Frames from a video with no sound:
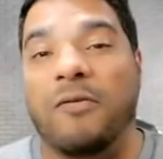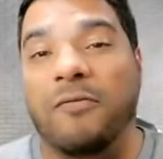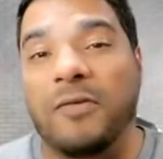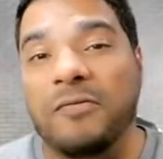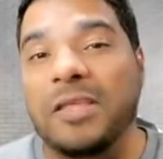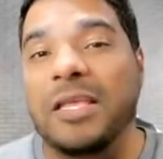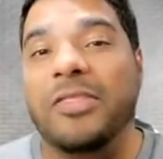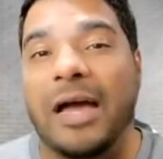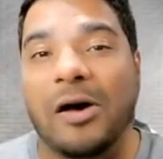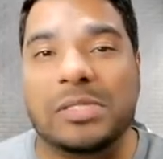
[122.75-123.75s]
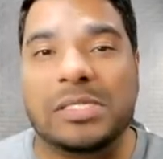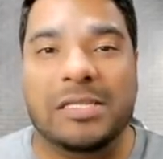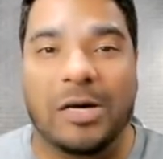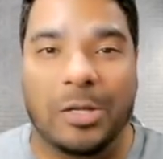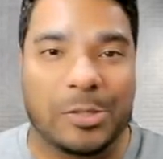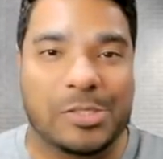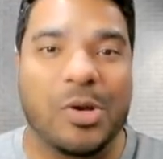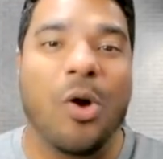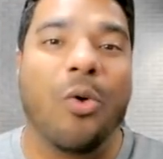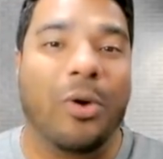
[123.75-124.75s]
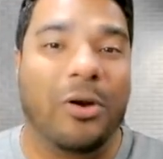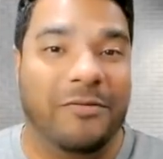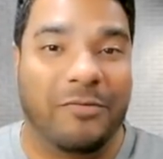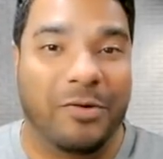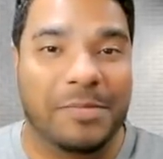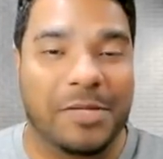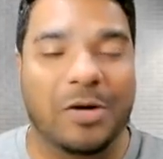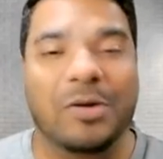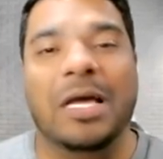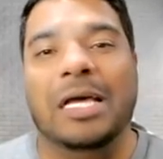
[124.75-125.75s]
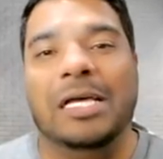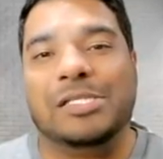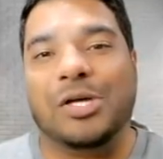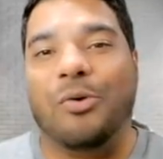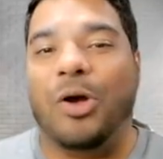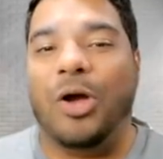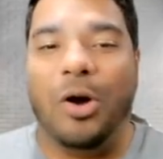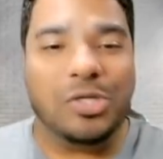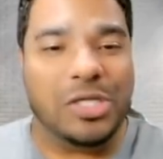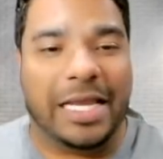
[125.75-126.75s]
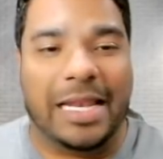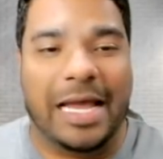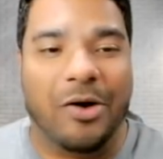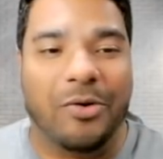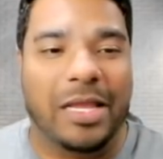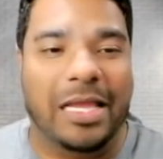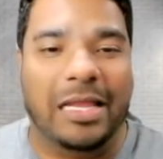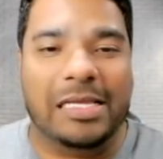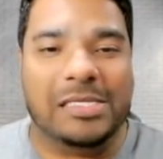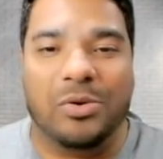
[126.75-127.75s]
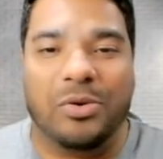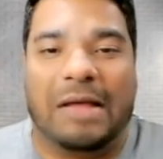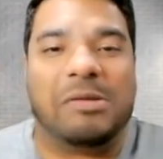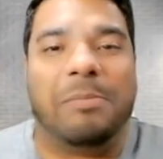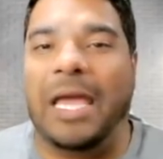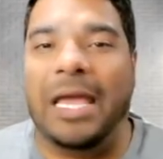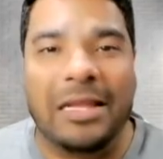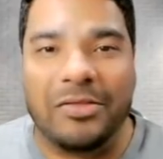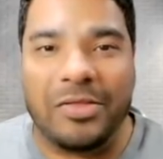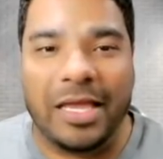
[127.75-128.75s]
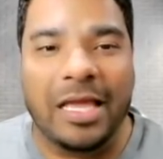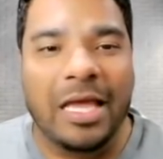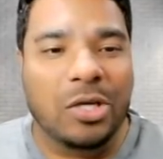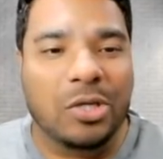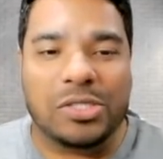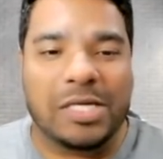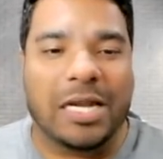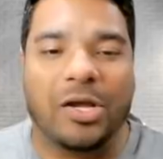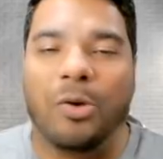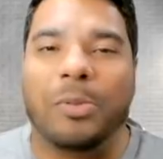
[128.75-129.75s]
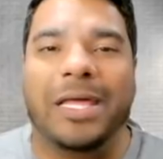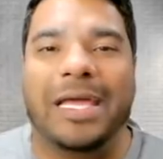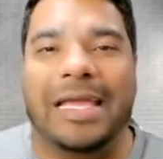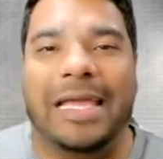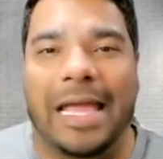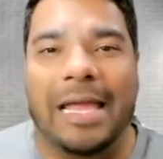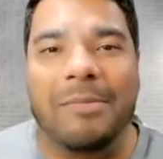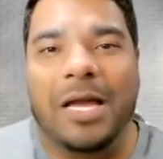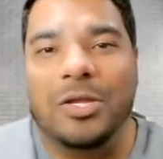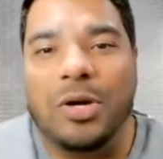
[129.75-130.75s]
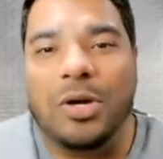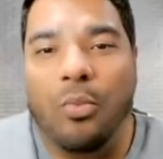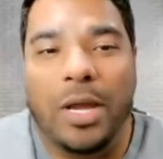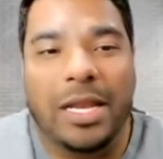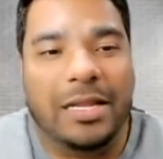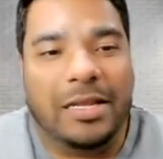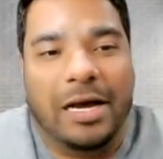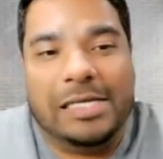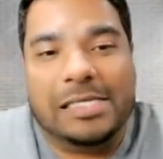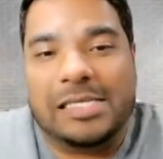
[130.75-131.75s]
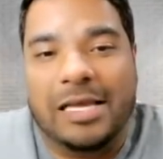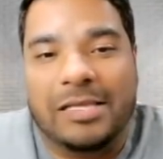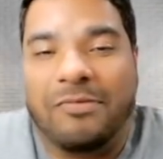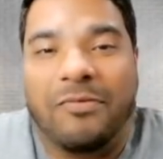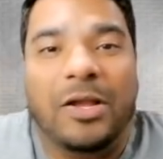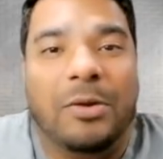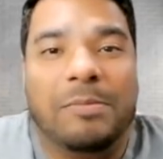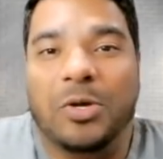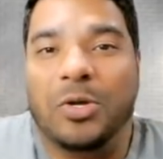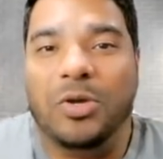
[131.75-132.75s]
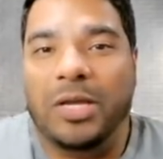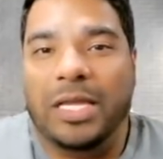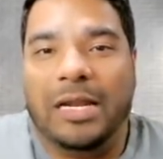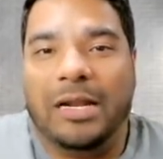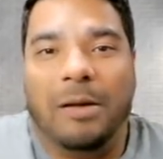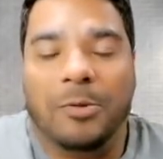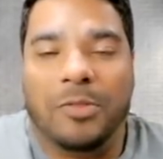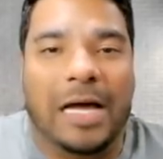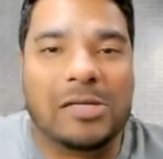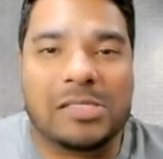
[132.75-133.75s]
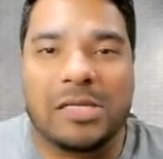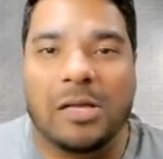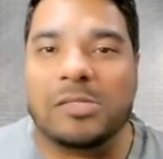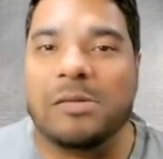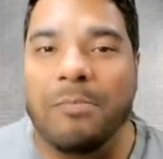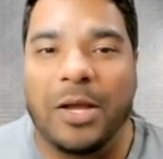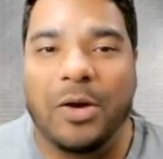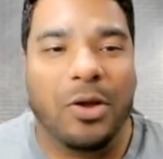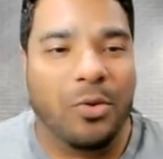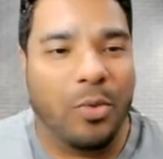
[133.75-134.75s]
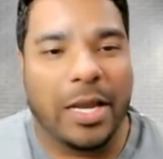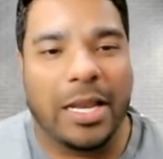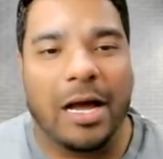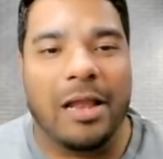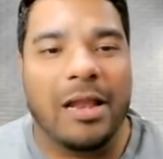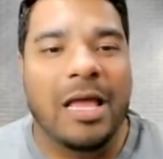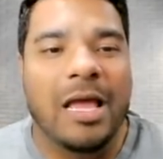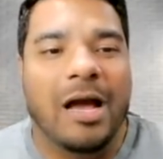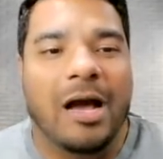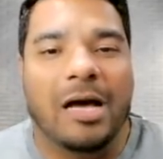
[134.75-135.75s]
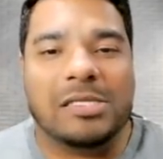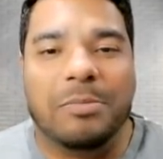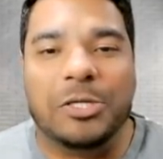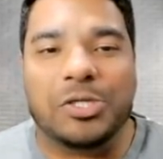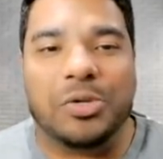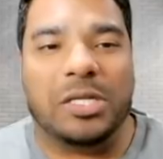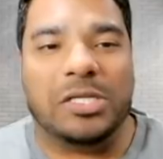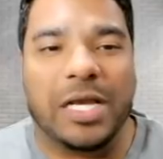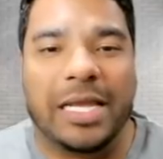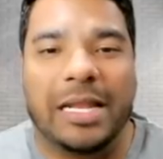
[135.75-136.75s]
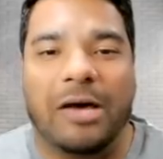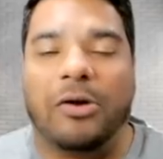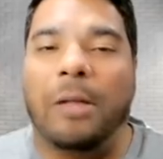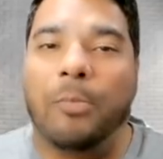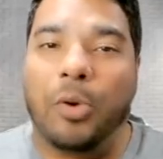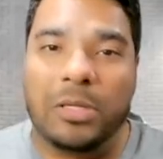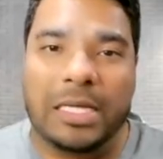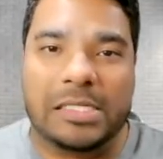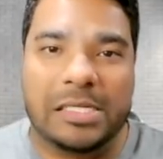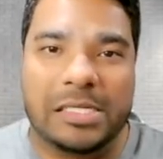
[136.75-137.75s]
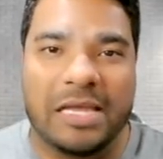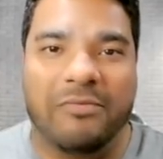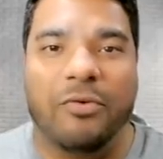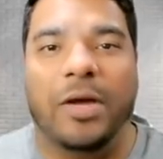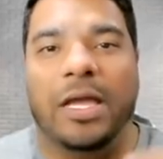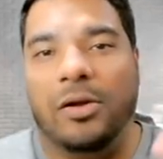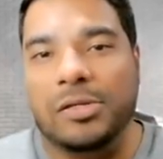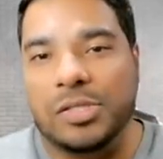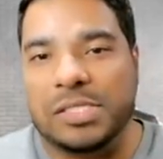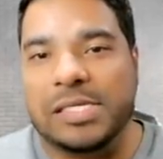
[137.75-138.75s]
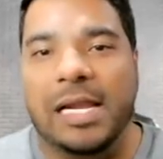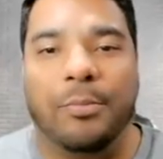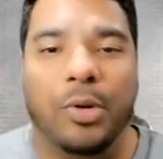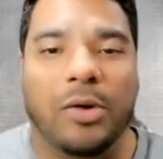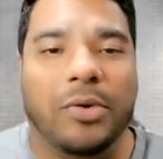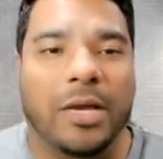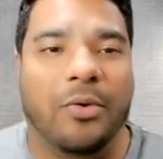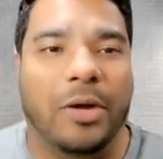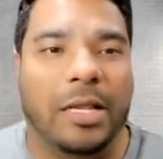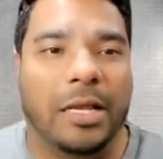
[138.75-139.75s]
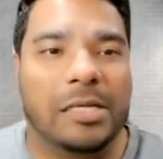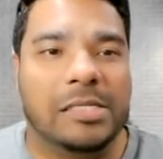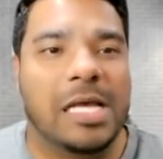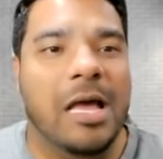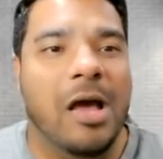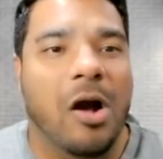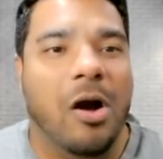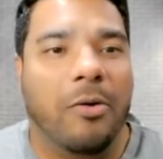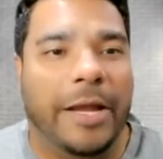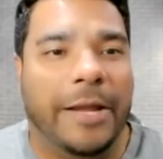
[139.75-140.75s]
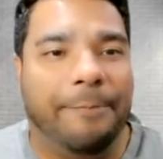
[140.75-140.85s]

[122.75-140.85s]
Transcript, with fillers: fifty thousand dollars worth of crypto. So go check it out. It is, you don't have to pay anything. You just got to go play a game and you could win it, guys. It's free crypto. You could get a couple thousand dollars in Bitcoin. Why not? Uh, so be sure to check it out. I'll put a link to this giveaway and also sign up with OKCoin, guys. All right,